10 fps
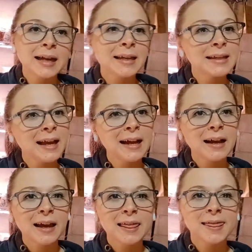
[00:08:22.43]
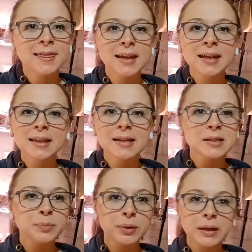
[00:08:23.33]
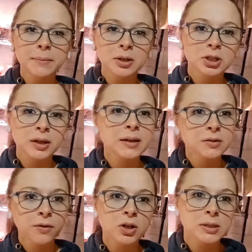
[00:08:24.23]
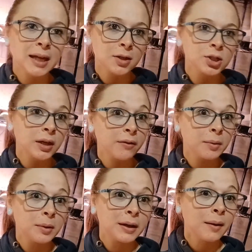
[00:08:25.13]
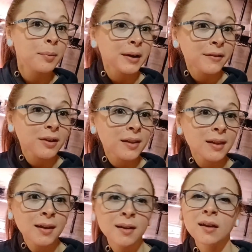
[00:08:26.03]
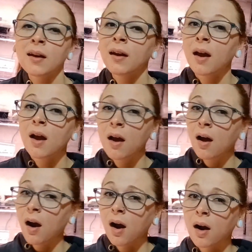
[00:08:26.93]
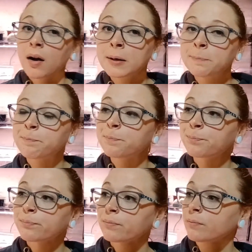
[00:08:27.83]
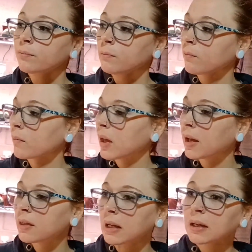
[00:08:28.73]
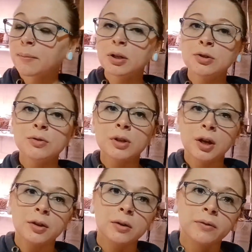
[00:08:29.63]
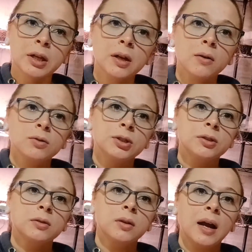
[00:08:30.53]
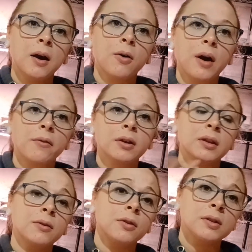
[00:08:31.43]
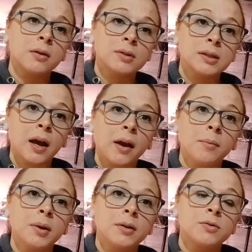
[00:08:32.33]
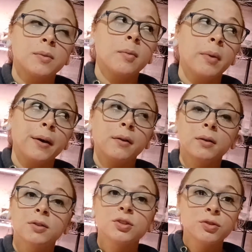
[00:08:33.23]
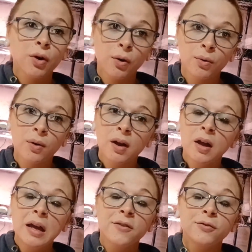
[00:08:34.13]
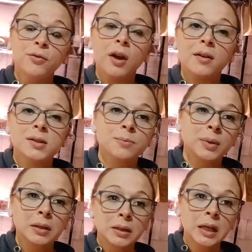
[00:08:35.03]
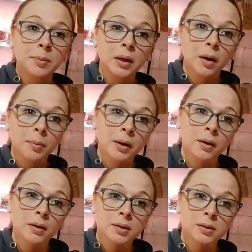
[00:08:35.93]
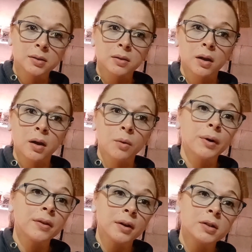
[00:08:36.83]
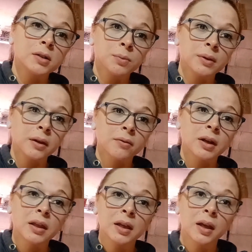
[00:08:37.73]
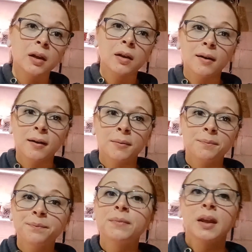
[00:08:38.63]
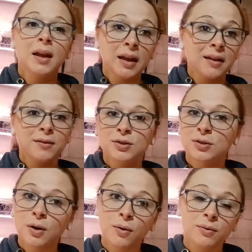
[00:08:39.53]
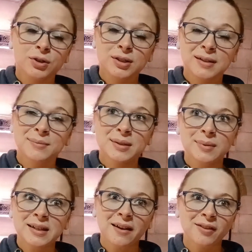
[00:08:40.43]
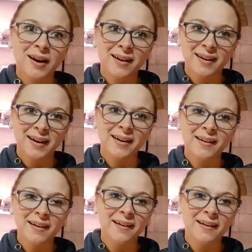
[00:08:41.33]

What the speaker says: Yeah, I think that's pretty much it as far as catching everybody up on everything. I think I'm going to do another video just how everything looks outside, because we've been battling the snow. If you guys been keeping up on us, with everything, the snow just seems to be never ending.